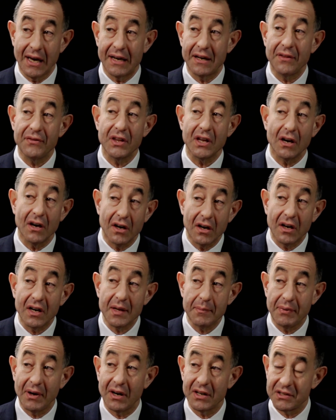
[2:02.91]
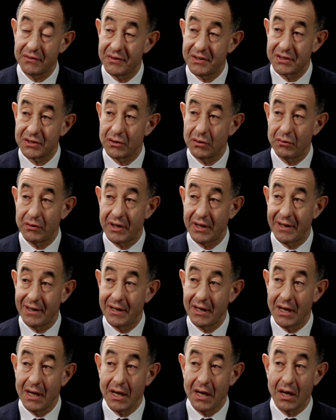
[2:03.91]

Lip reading: And in the early part of his career,